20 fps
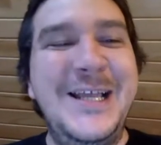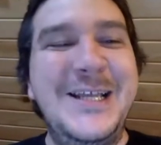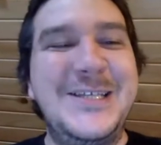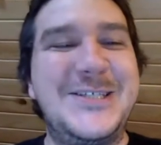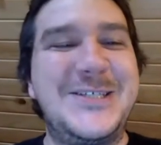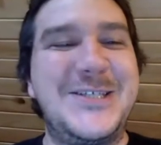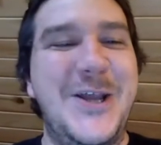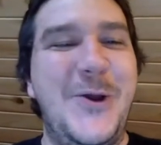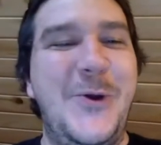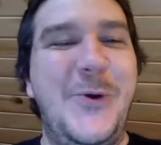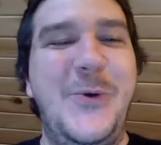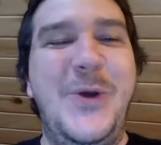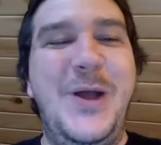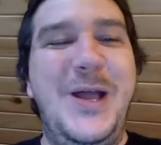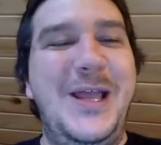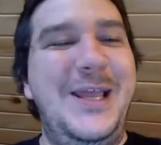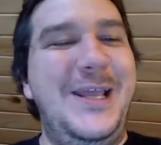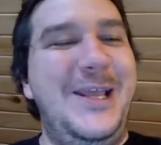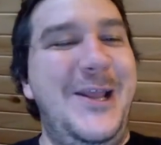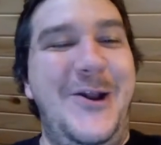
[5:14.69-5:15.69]
So,
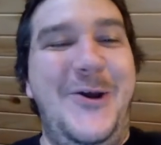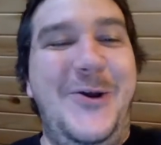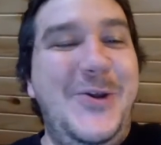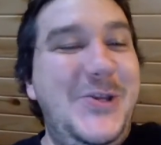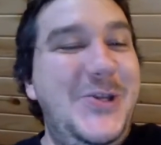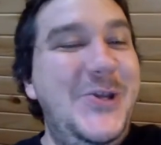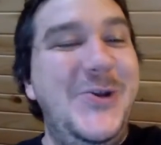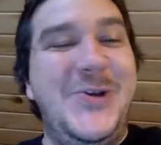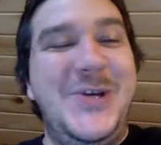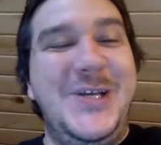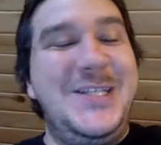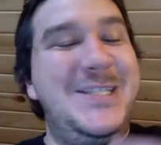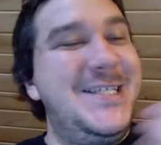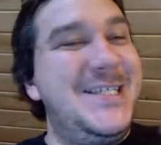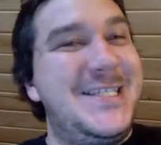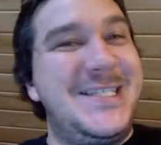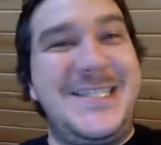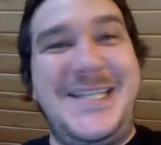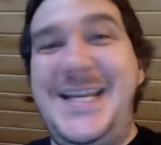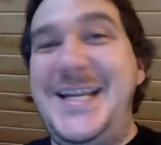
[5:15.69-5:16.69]
you could
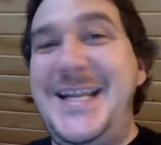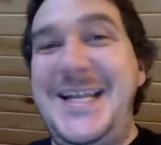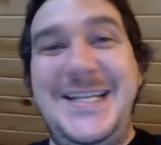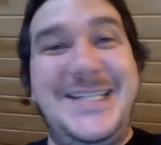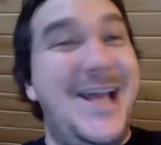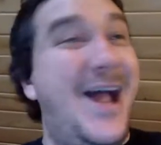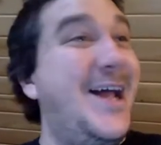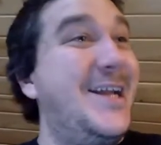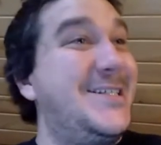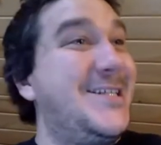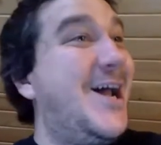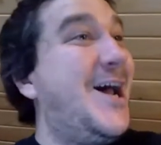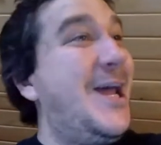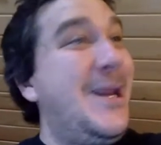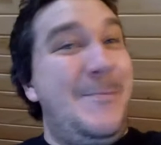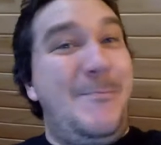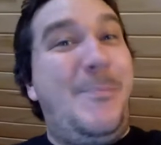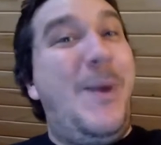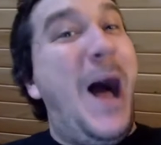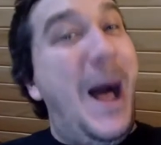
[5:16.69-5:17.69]
just cd
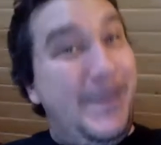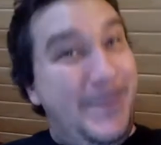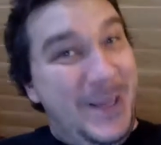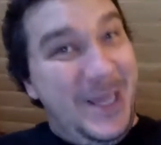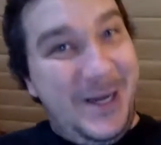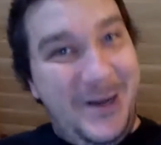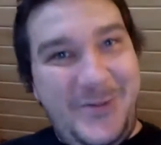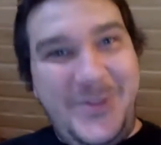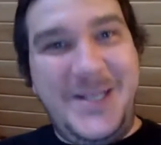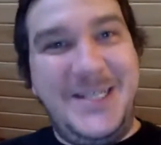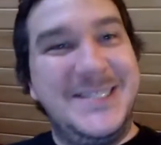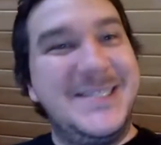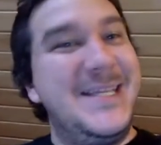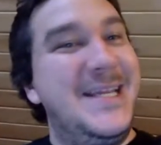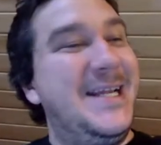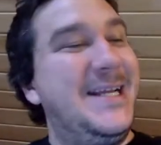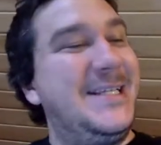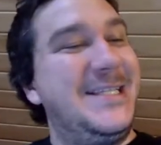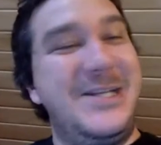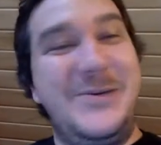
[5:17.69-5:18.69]
and pop out of these things.